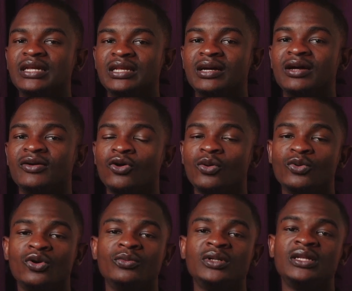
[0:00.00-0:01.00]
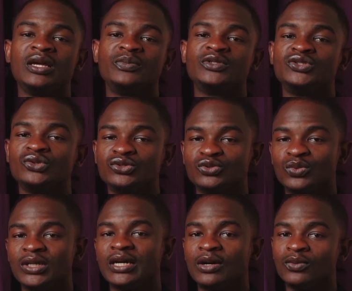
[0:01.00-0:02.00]
in our upcoming episodes,
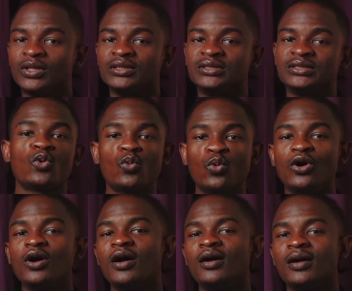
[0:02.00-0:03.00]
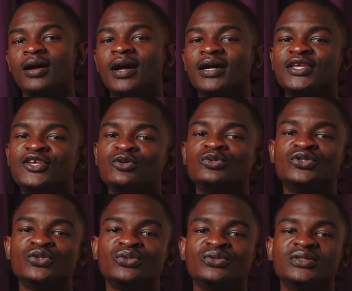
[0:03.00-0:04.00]
Week and Wins. What are
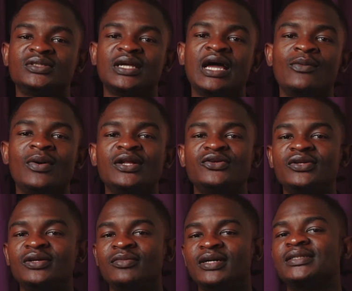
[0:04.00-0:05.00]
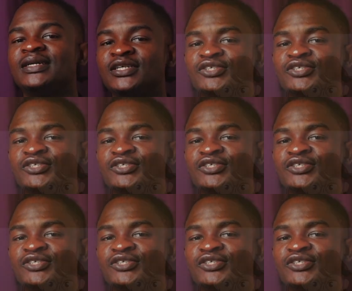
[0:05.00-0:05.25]
Killzones and why do they matter in